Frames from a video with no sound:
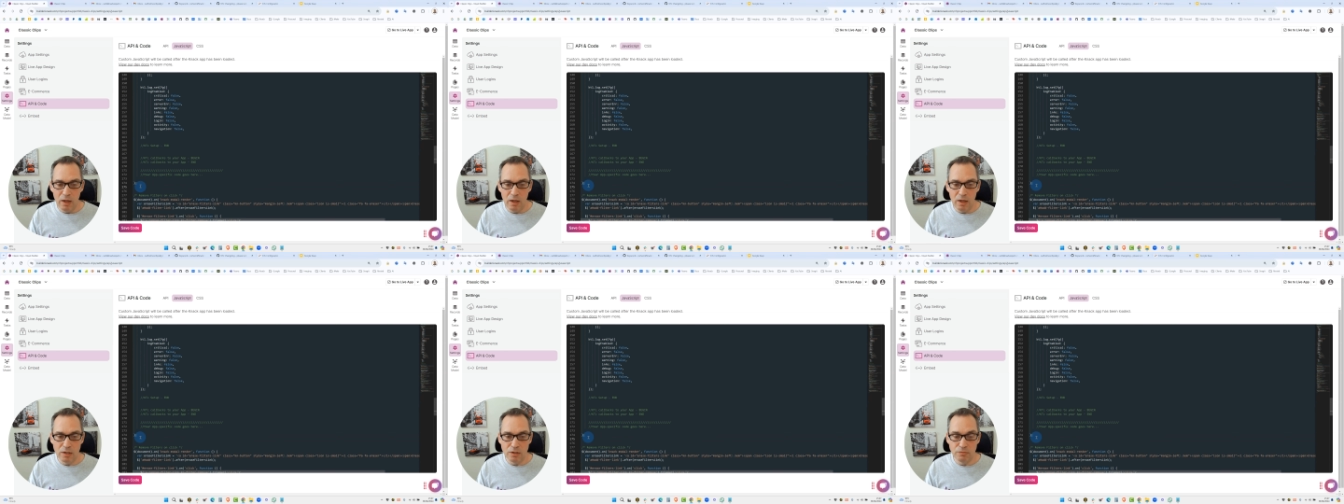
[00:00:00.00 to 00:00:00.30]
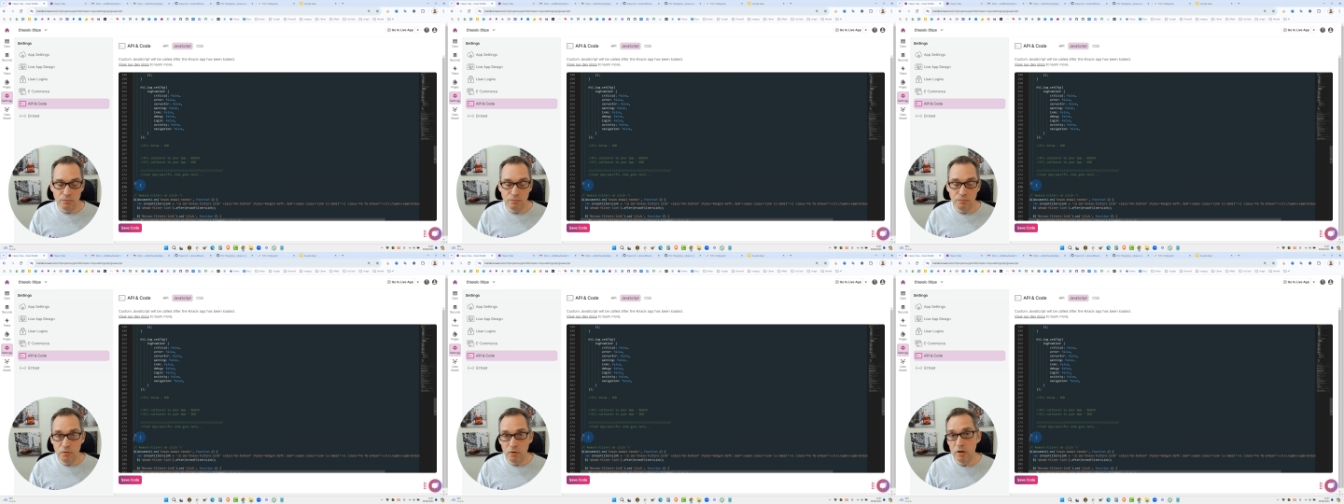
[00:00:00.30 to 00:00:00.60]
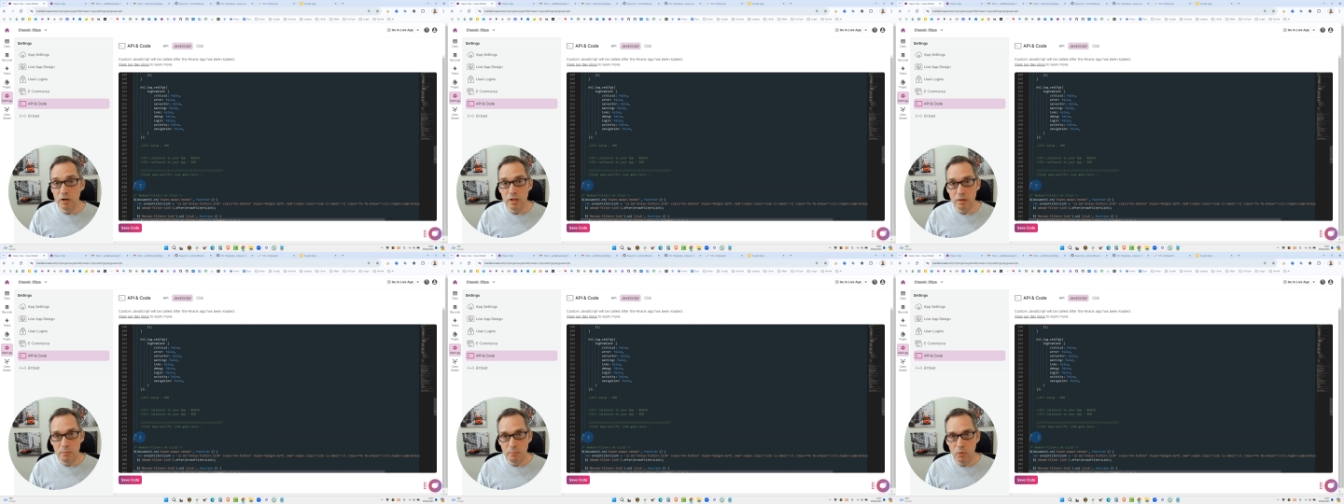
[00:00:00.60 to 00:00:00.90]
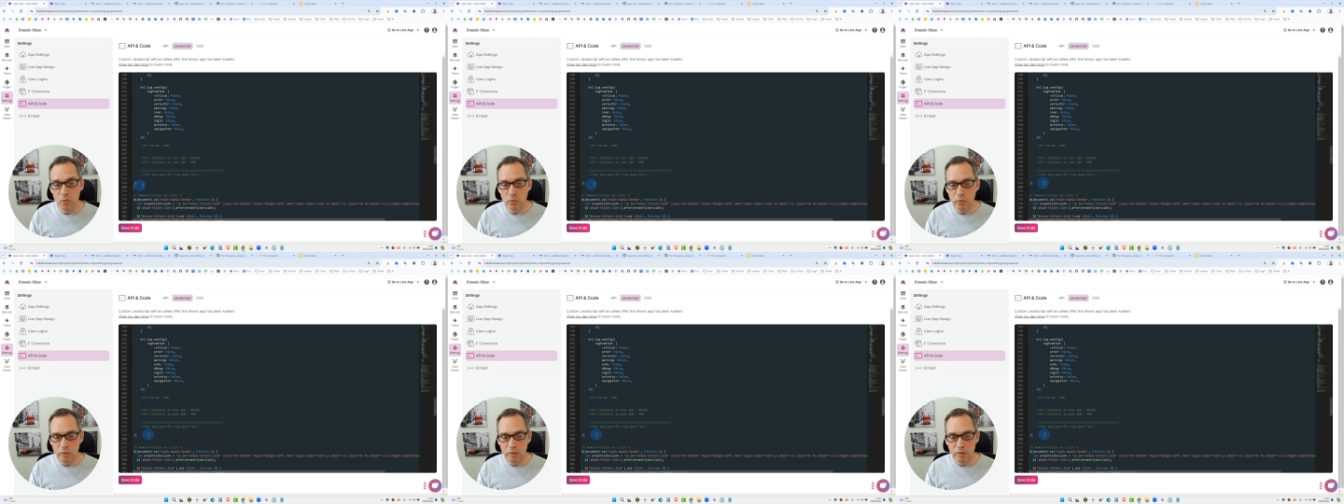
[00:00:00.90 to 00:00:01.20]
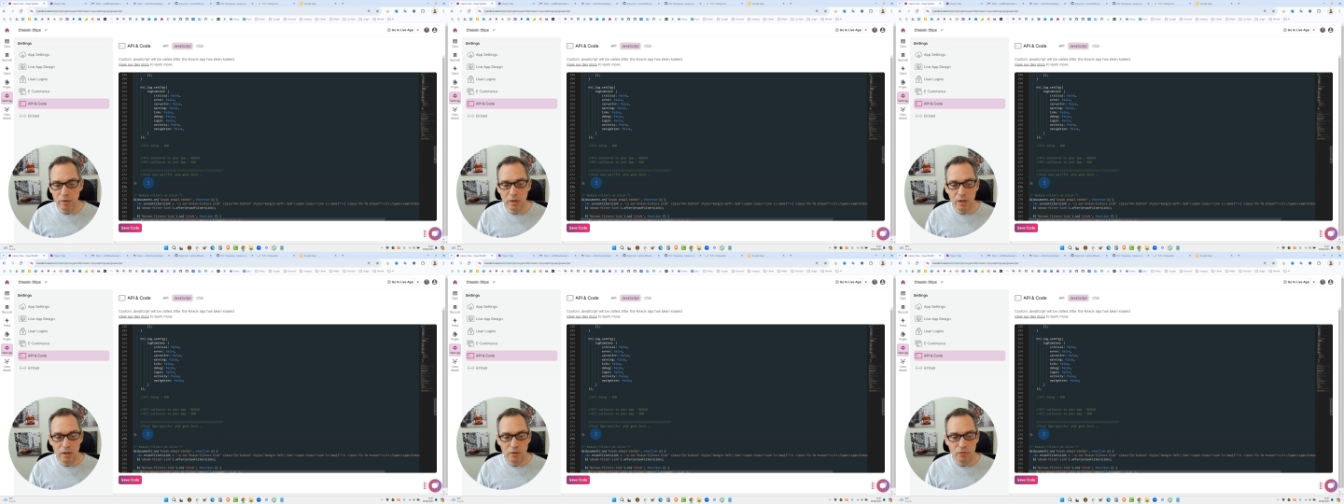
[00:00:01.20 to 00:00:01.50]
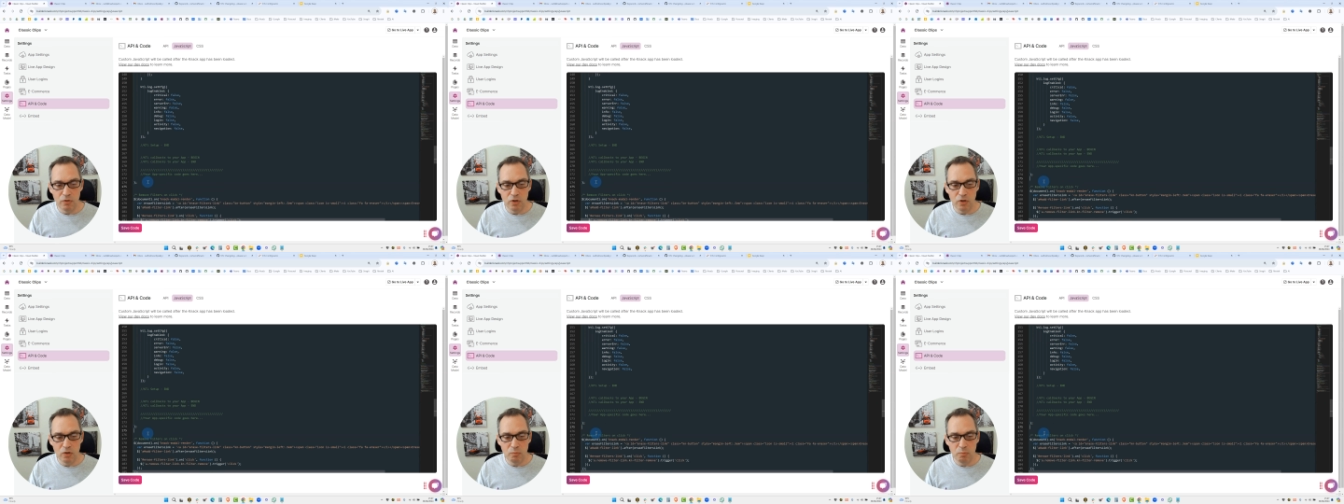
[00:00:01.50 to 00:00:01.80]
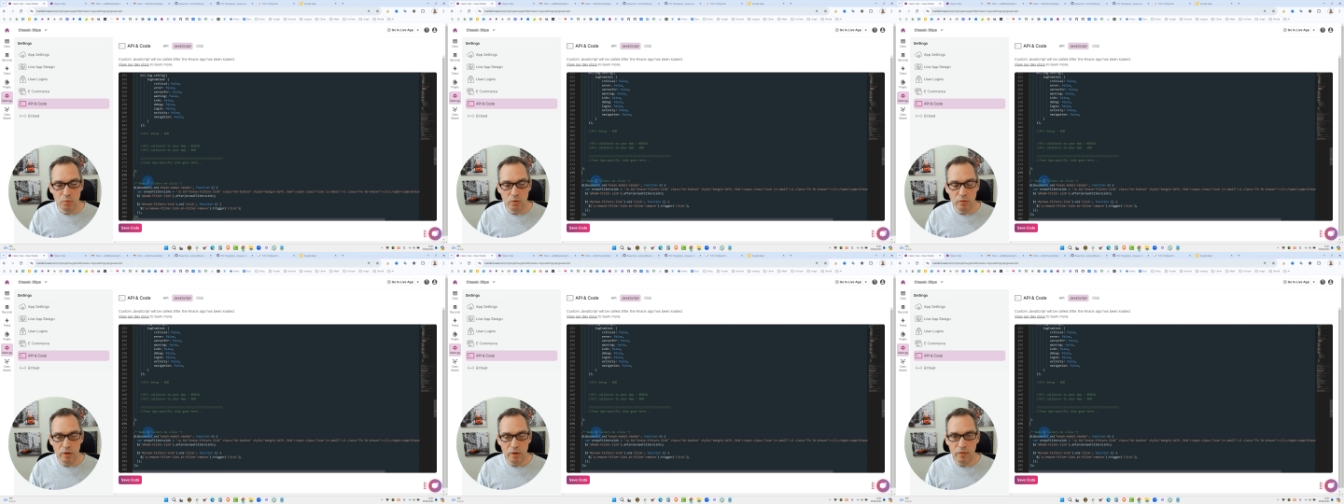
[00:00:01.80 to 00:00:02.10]
It's really important. If you don't
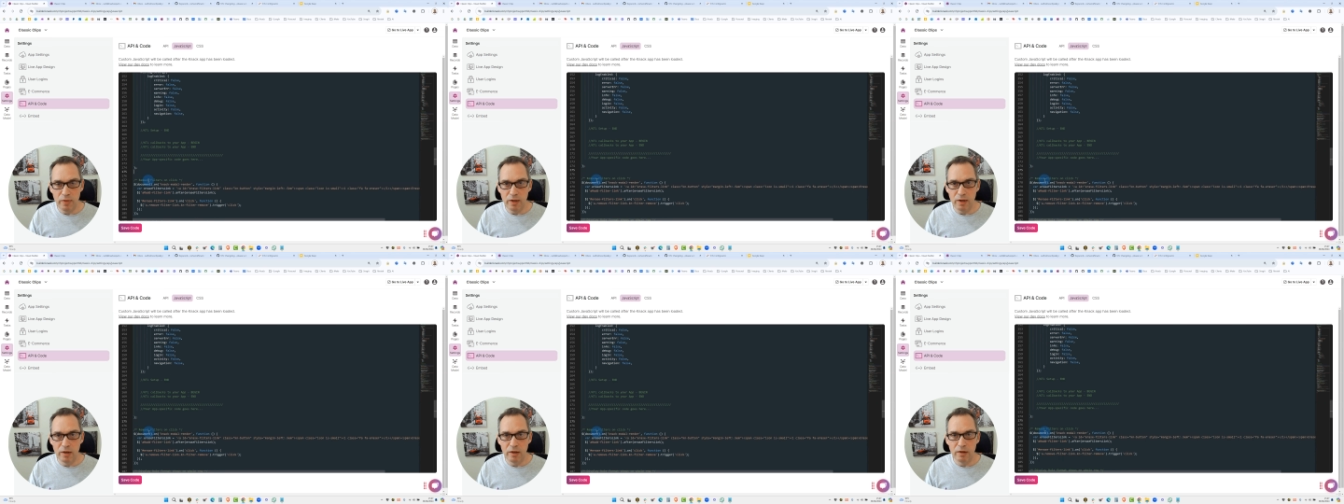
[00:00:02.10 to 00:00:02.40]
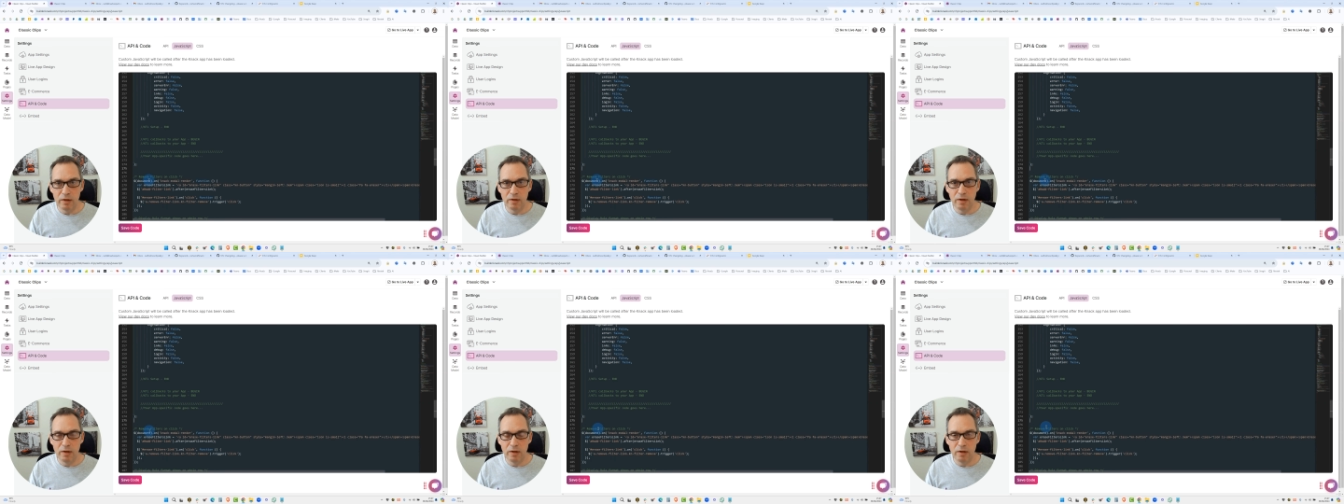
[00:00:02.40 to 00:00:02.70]
put that there,